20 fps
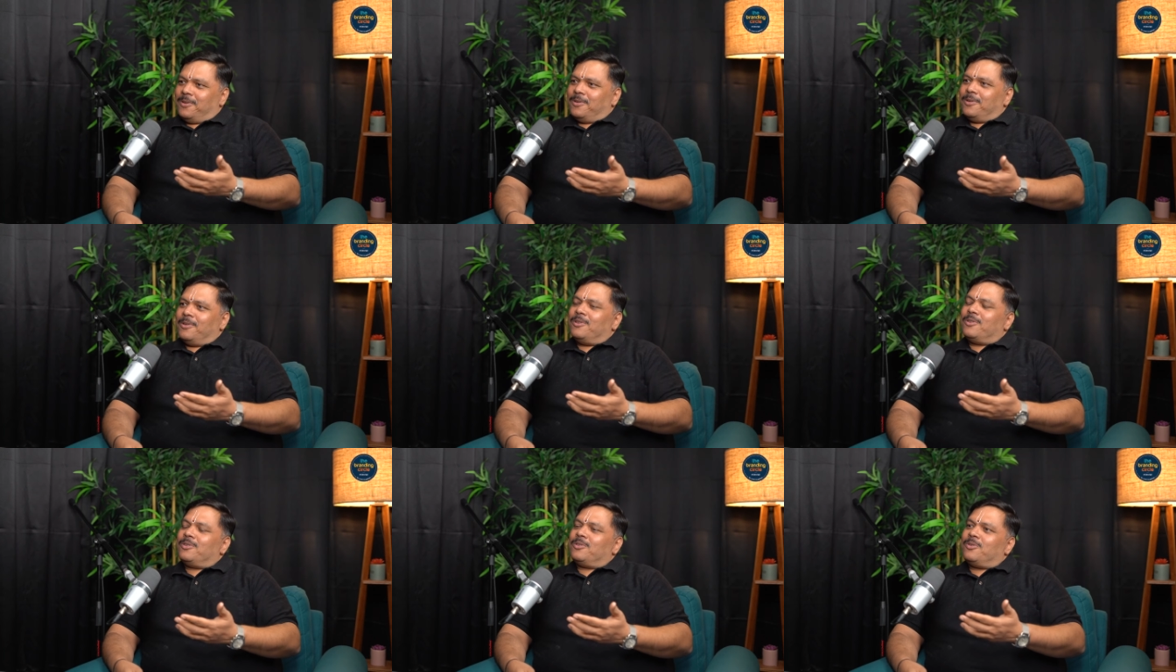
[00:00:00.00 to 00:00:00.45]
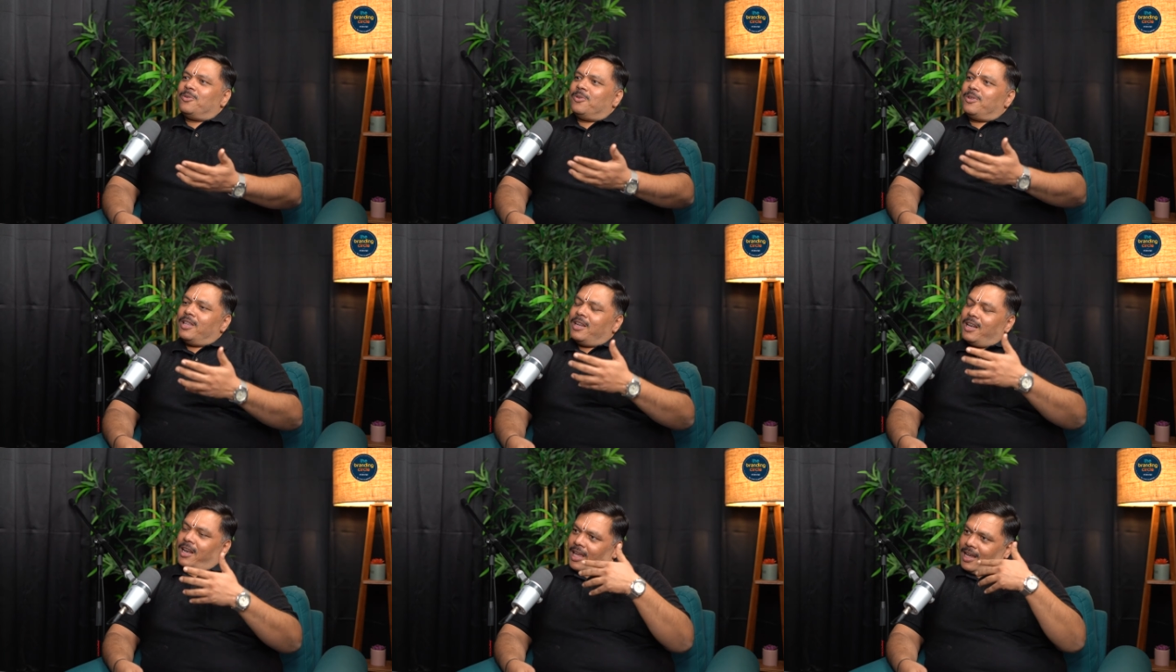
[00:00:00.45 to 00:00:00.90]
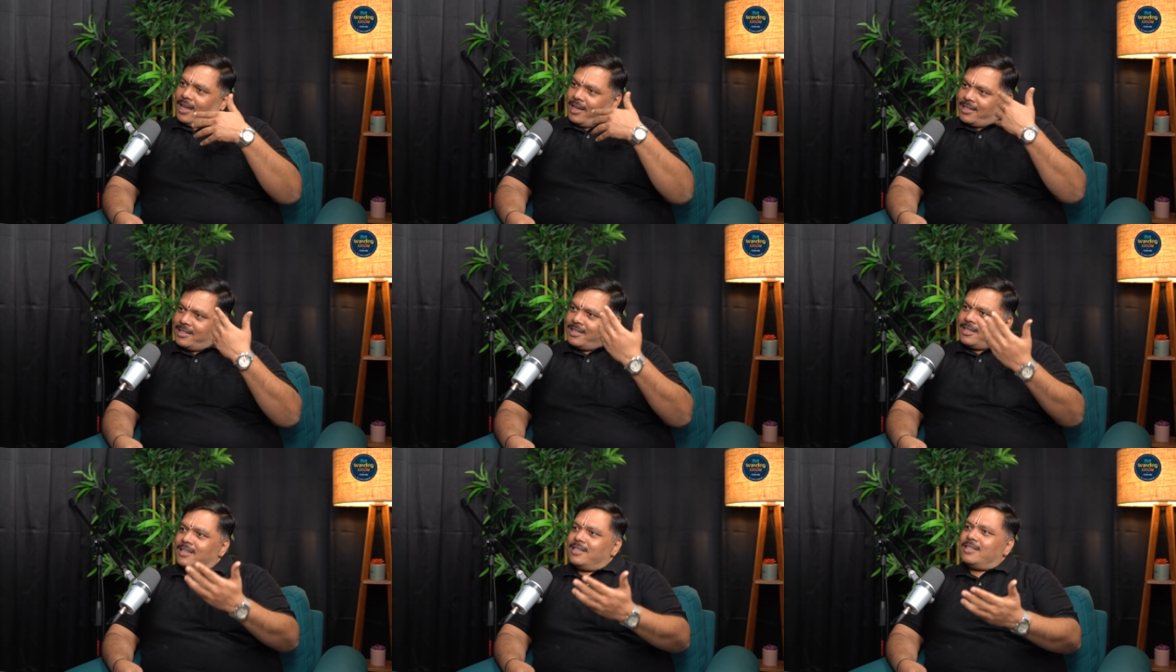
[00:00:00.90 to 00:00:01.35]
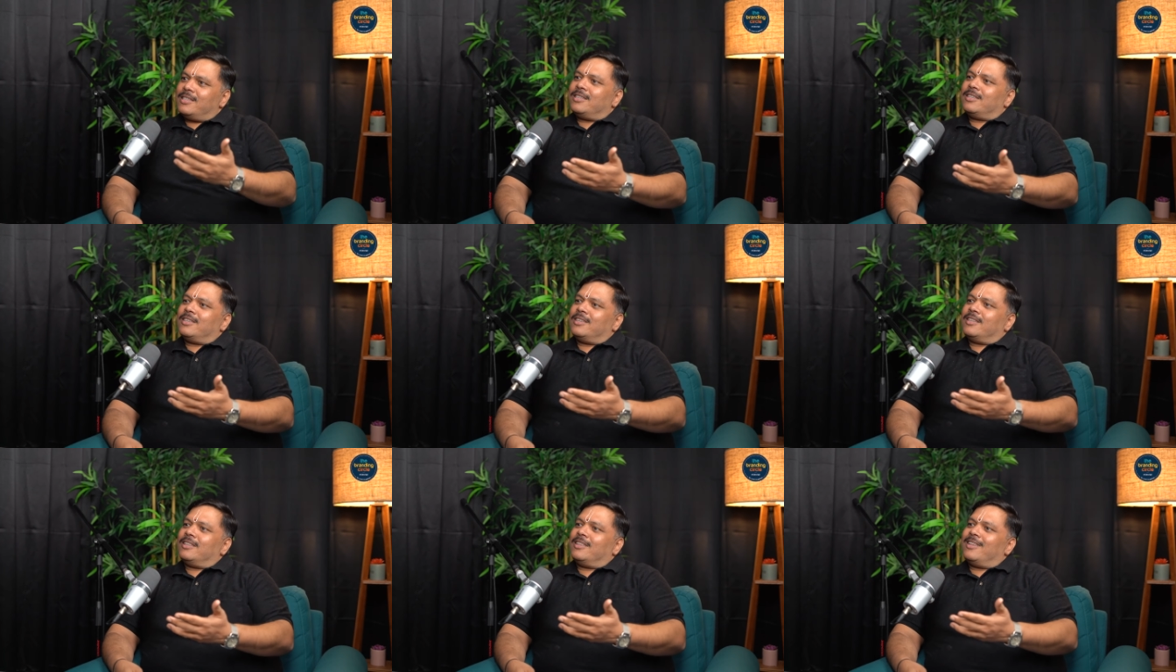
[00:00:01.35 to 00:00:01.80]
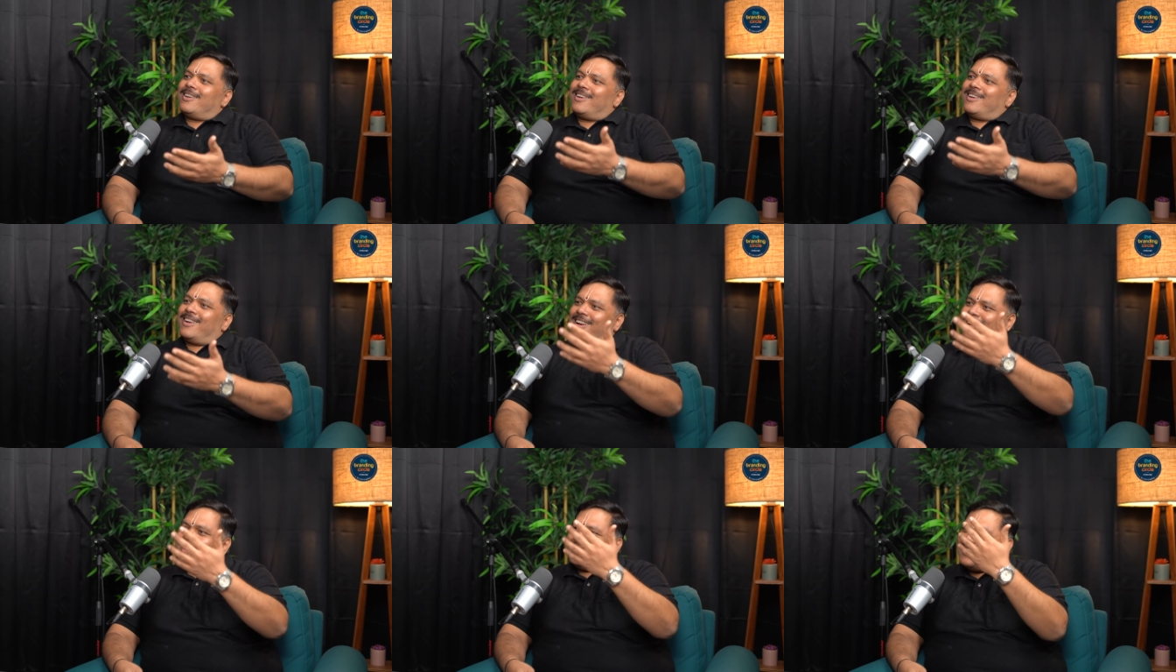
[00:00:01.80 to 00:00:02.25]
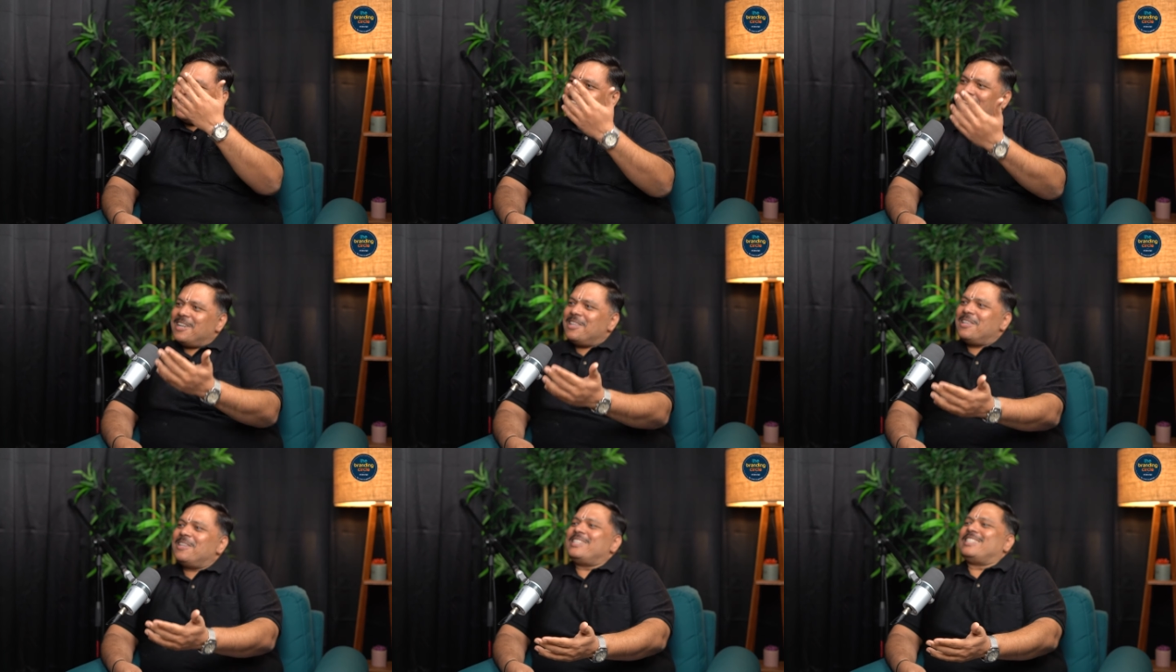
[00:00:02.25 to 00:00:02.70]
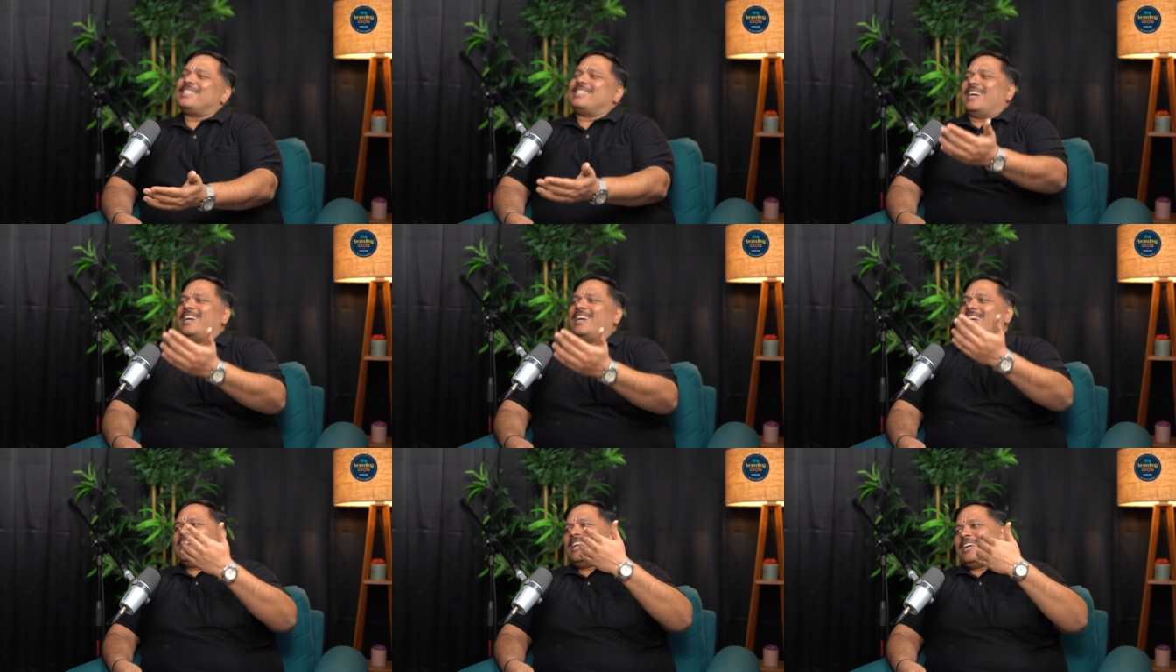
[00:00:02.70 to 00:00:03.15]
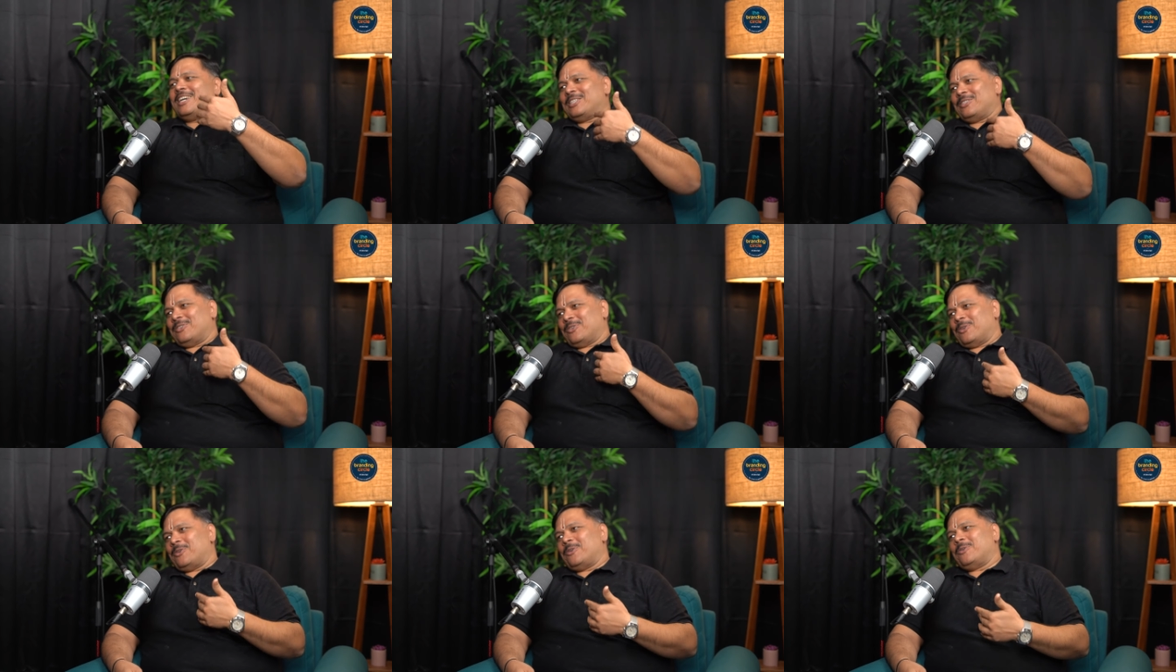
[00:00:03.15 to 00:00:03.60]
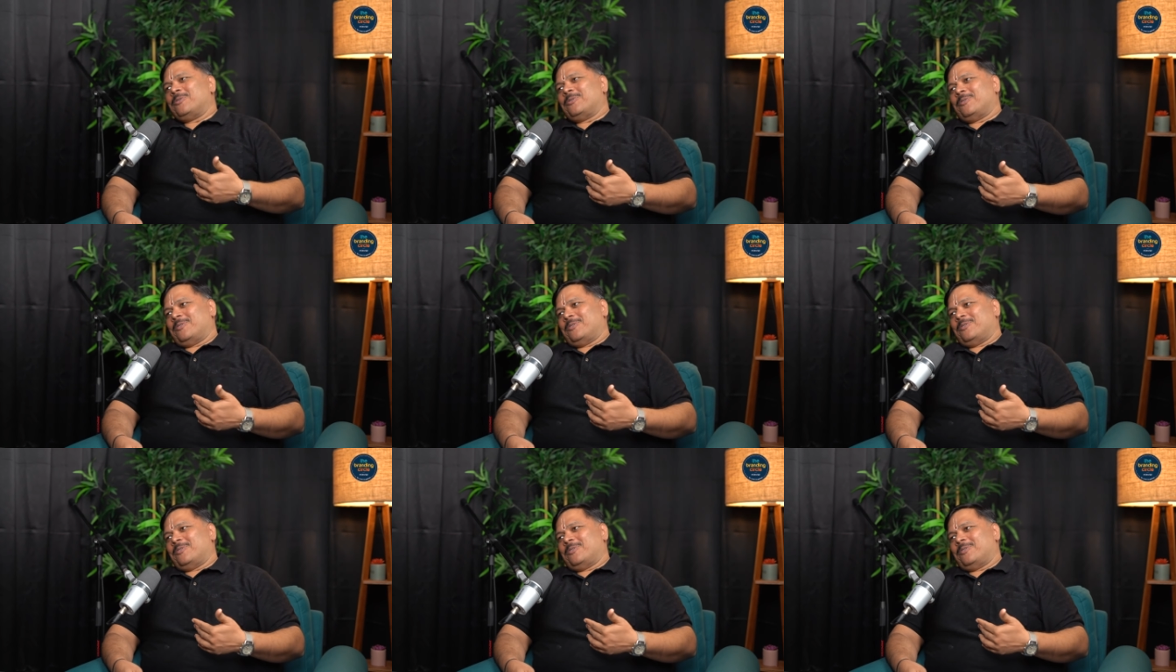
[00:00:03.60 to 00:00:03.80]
So the next is the trust that the child has on you.